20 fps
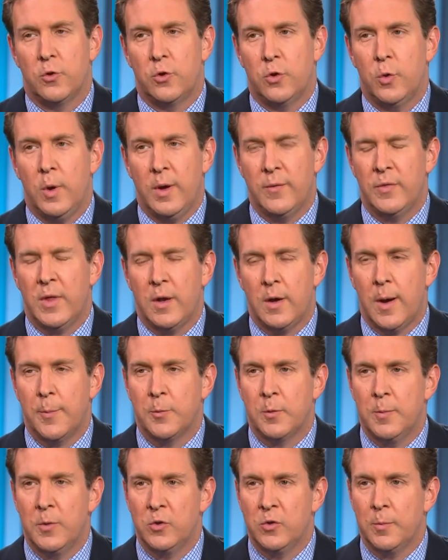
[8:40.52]
Do you have that
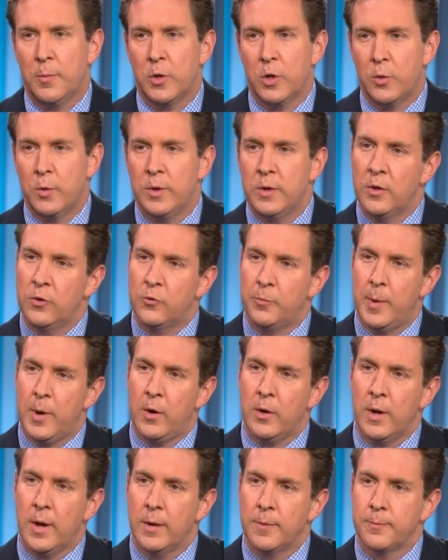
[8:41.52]
optimism? Are you in
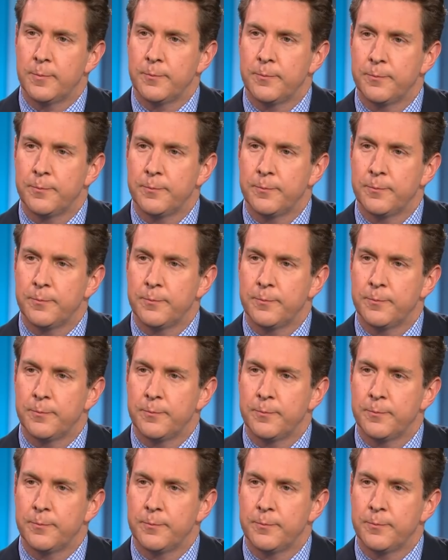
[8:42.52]
despair yet?